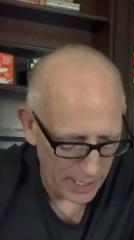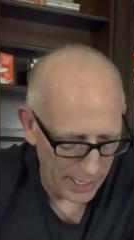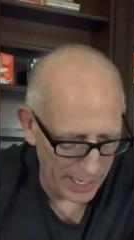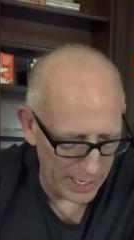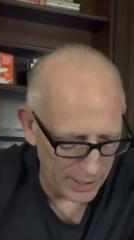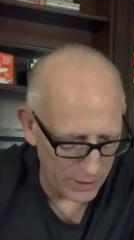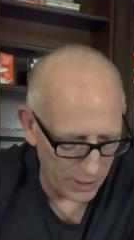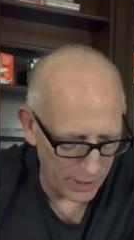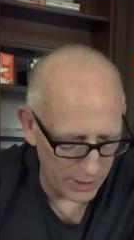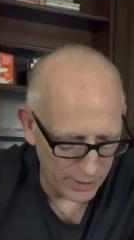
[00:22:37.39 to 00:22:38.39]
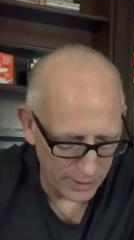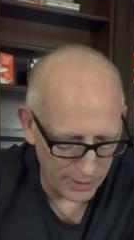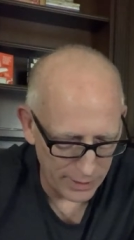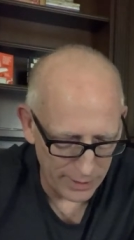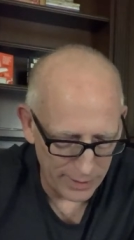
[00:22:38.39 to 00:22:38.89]
And uh,
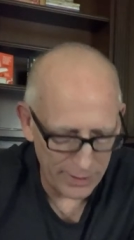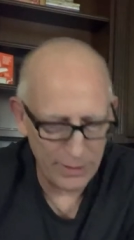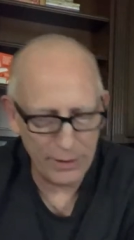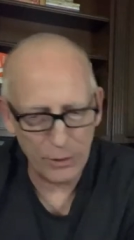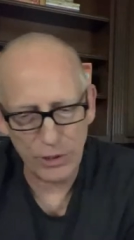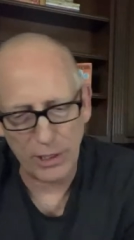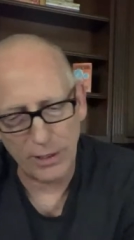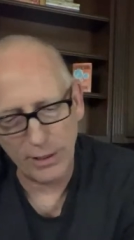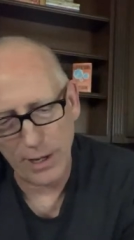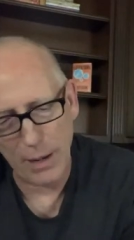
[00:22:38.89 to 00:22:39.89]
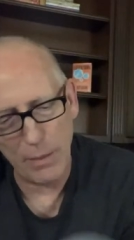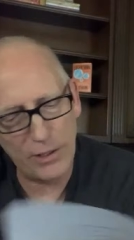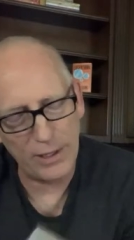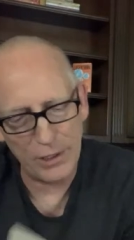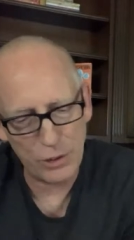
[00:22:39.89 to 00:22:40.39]
there was a comment
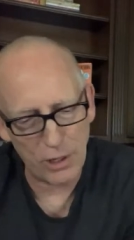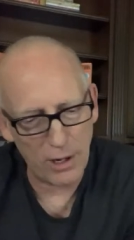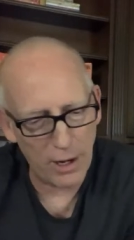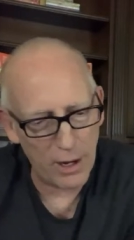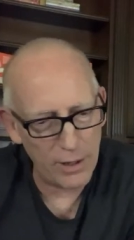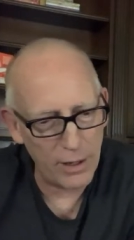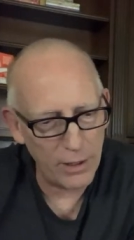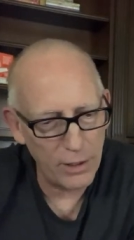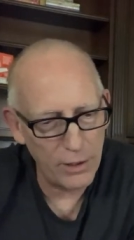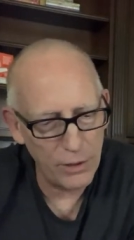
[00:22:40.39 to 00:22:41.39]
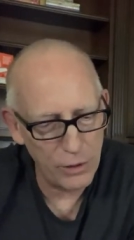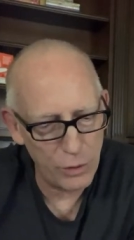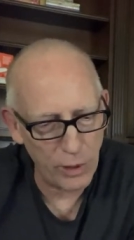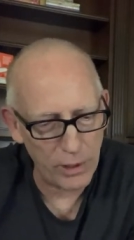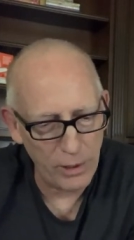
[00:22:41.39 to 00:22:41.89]
that I saw on
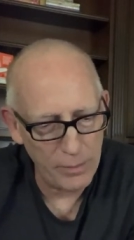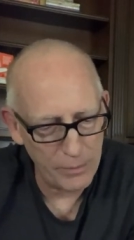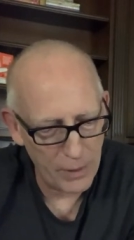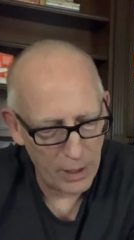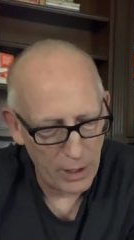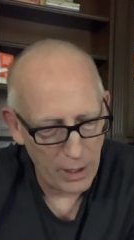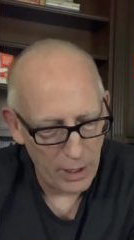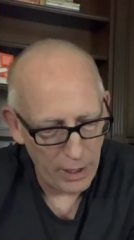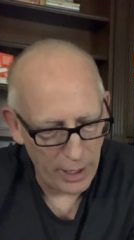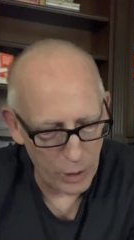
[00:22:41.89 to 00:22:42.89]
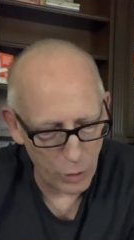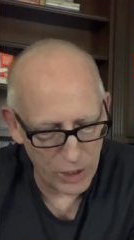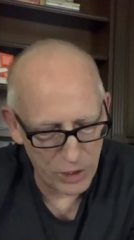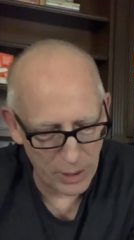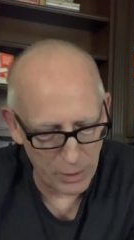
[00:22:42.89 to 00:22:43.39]
Twitter in
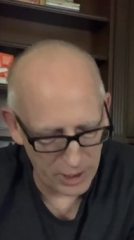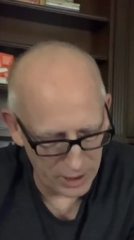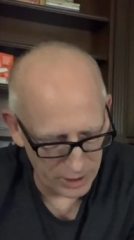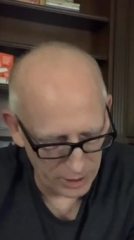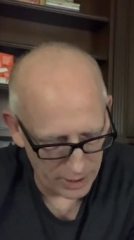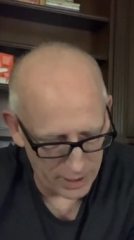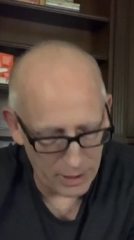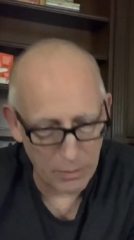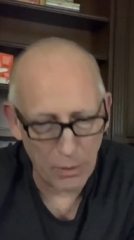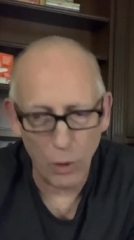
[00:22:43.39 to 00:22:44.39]
which somebody um,